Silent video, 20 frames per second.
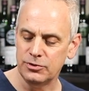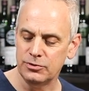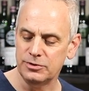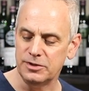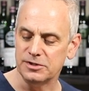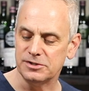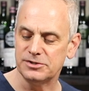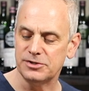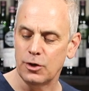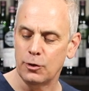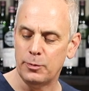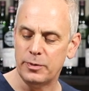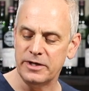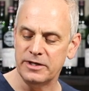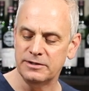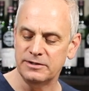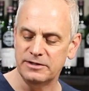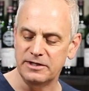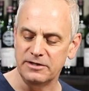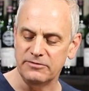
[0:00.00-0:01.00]

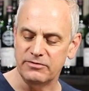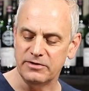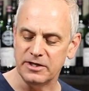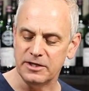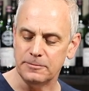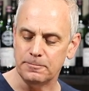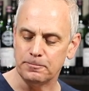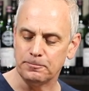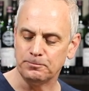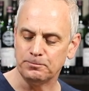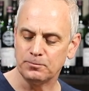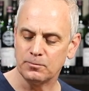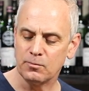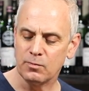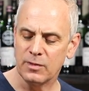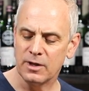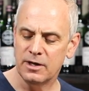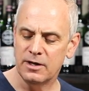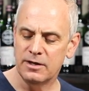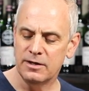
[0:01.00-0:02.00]
Dystopian Deviant.
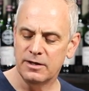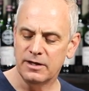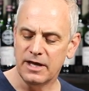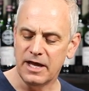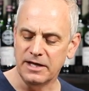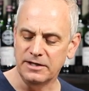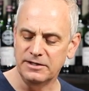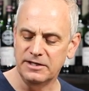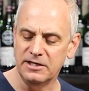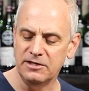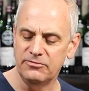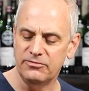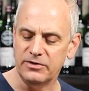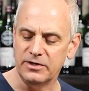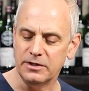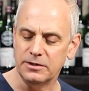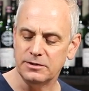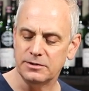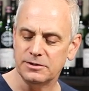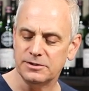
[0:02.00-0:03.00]
A
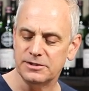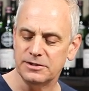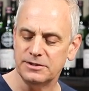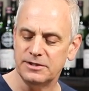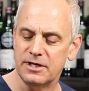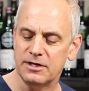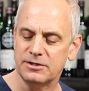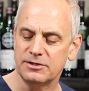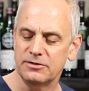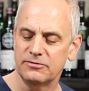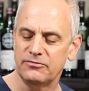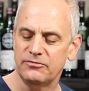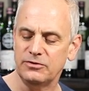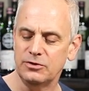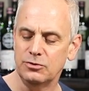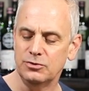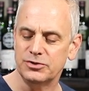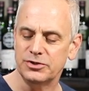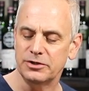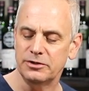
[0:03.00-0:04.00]
deviant, seductive
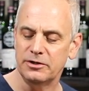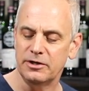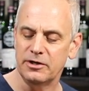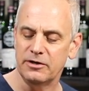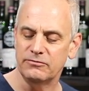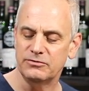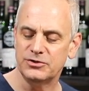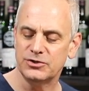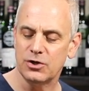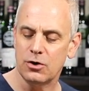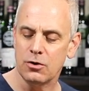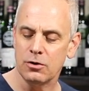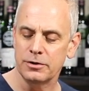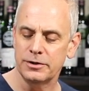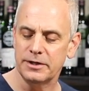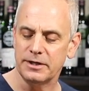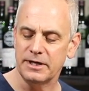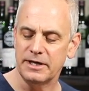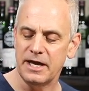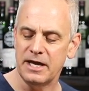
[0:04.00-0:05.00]
fusion of
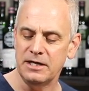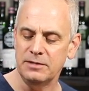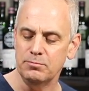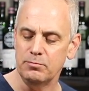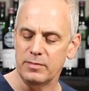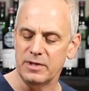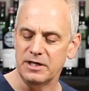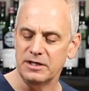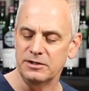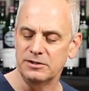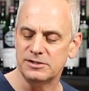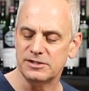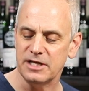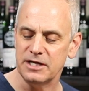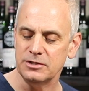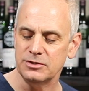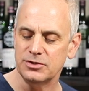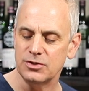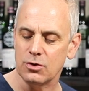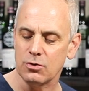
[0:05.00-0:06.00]
charred game meats
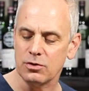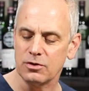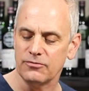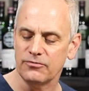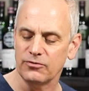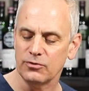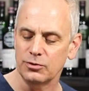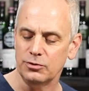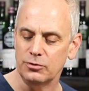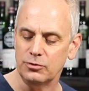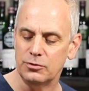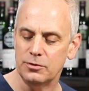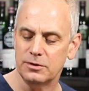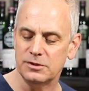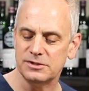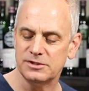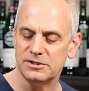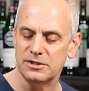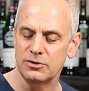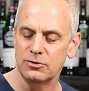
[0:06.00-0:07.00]
and dark fruit,
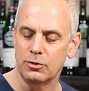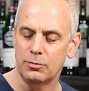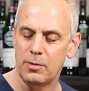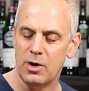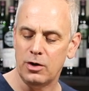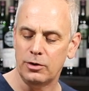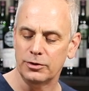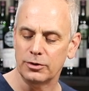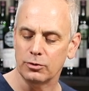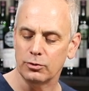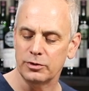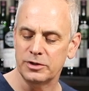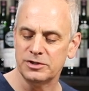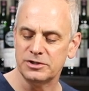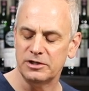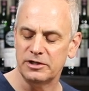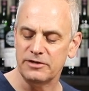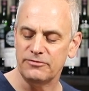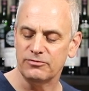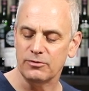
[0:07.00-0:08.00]
single malt
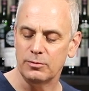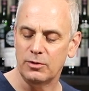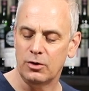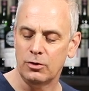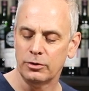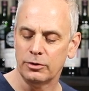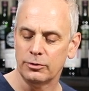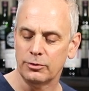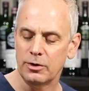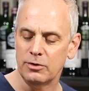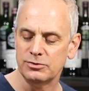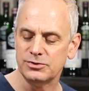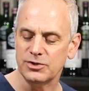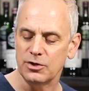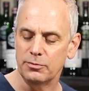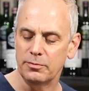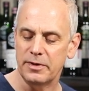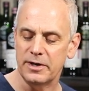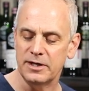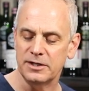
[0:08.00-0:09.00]
originally from
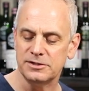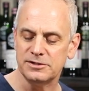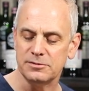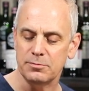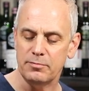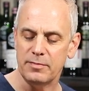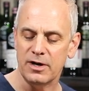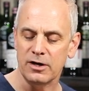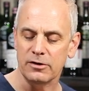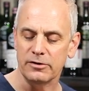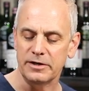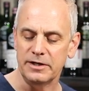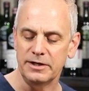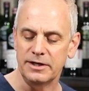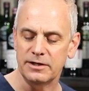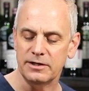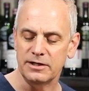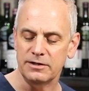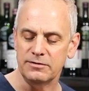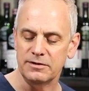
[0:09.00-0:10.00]
Oloroso butts,
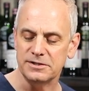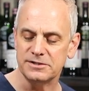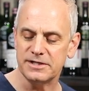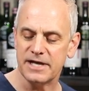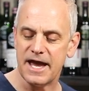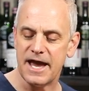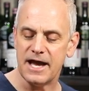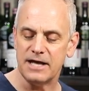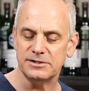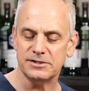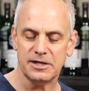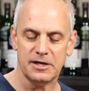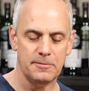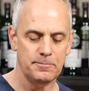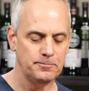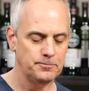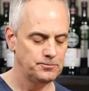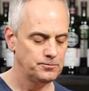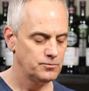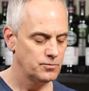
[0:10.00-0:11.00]
married in this cask.
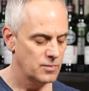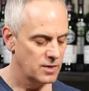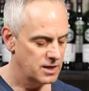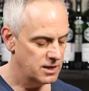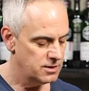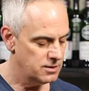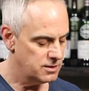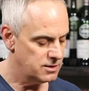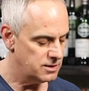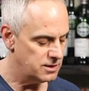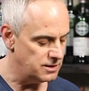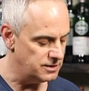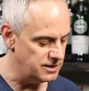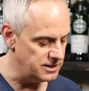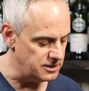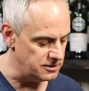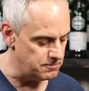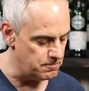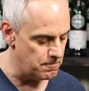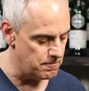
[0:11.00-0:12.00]

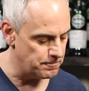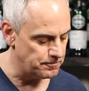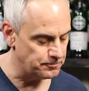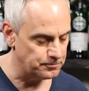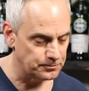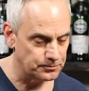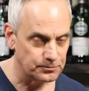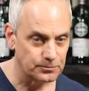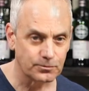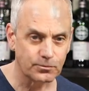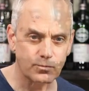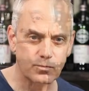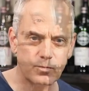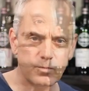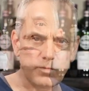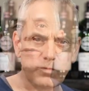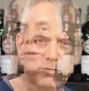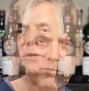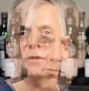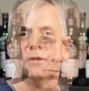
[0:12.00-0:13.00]
Indeed.
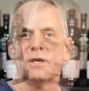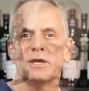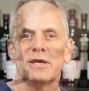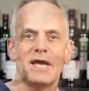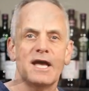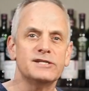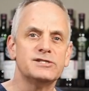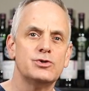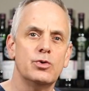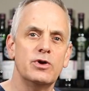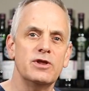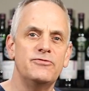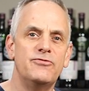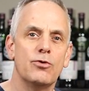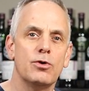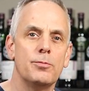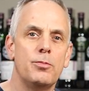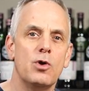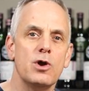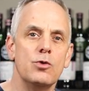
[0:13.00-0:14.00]
Cask
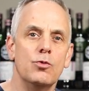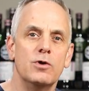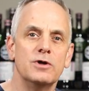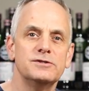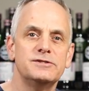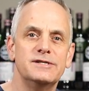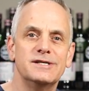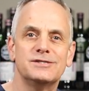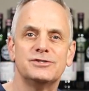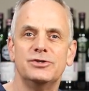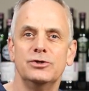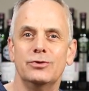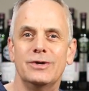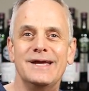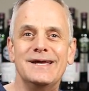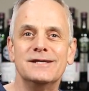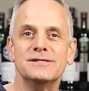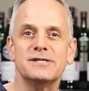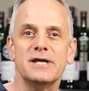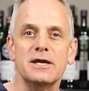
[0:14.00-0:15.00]
24.162
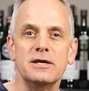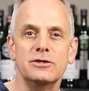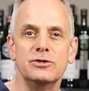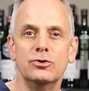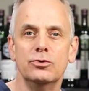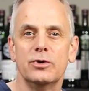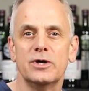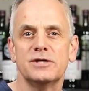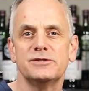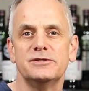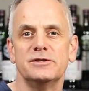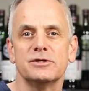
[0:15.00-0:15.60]
is a U.S.